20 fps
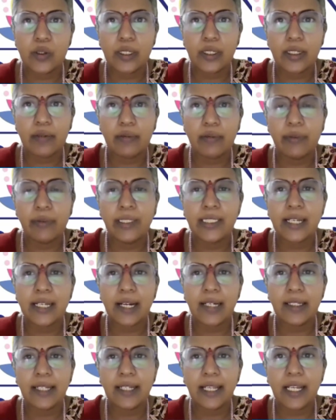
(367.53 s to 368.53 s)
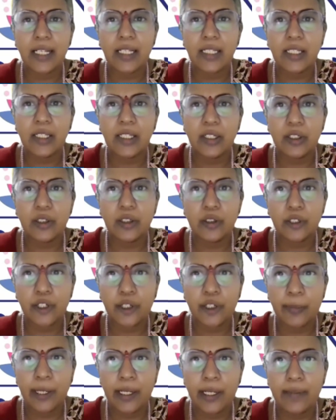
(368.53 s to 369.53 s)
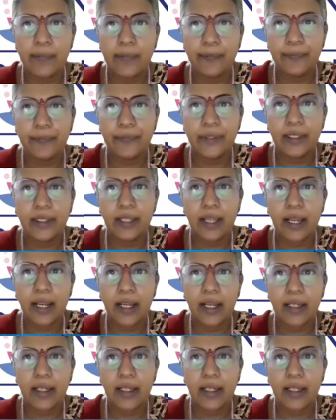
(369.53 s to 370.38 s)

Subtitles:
So which contains curcumin,